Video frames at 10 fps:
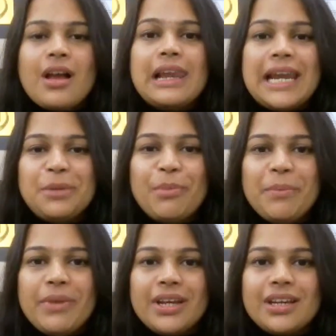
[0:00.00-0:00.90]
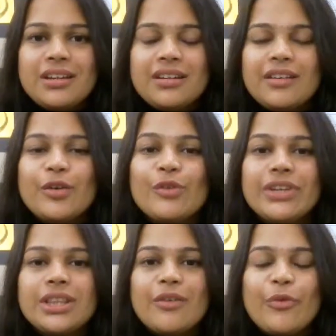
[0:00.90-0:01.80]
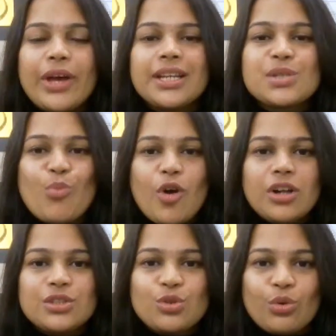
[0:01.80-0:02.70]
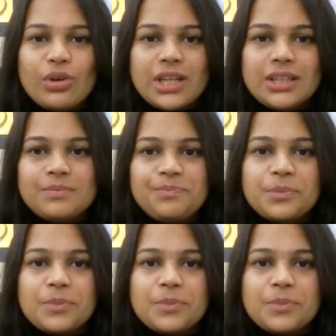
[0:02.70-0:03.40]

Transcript: Let me begin with a very small story.